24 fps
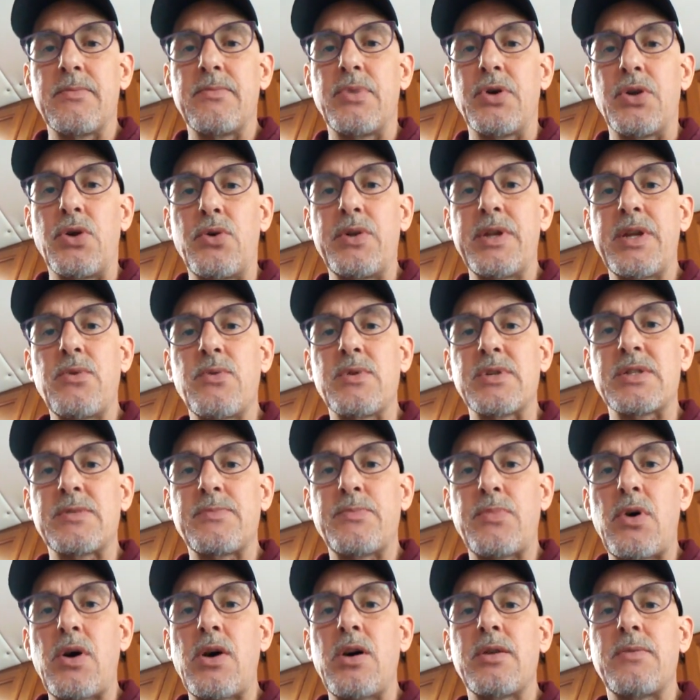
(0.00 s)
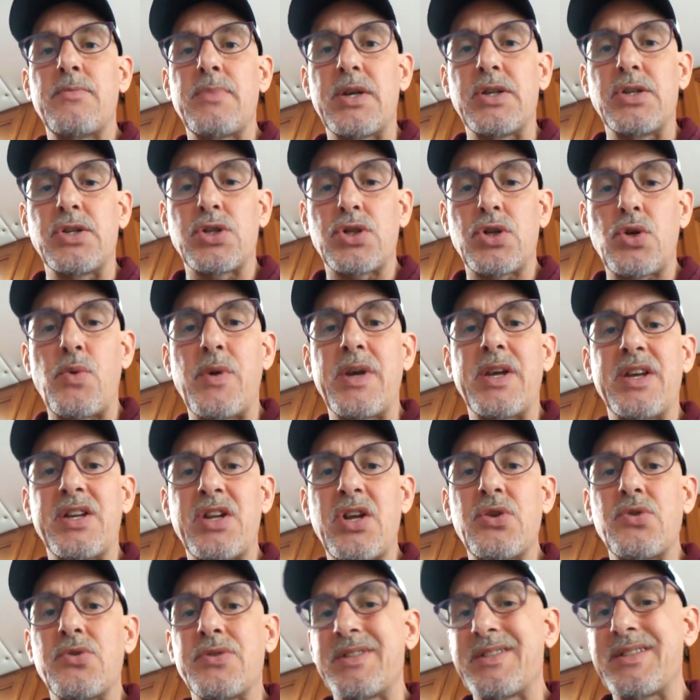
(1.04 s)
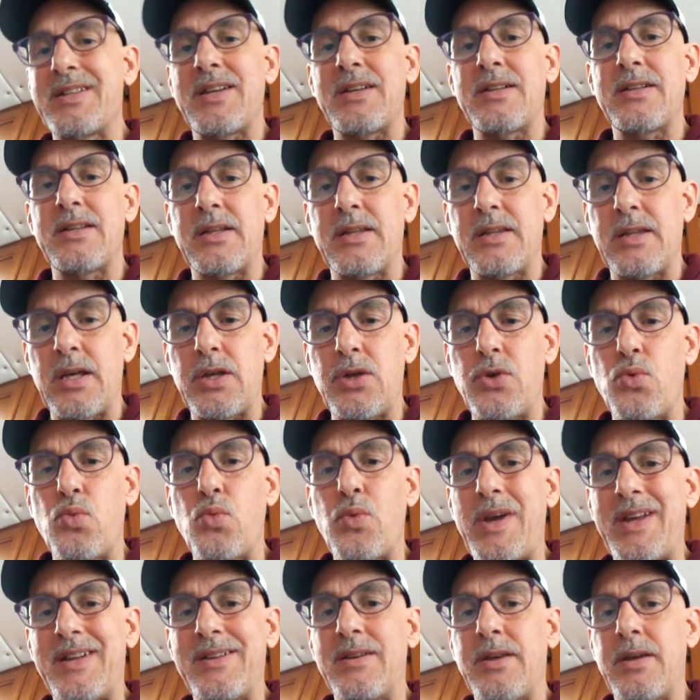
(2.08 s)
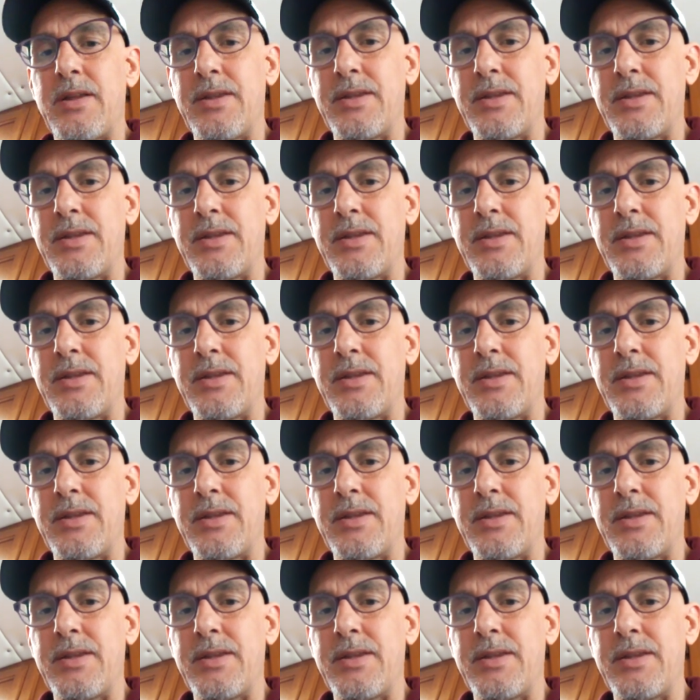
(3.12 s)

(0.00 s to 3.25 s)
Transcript: but only respond by showing an understanding that you read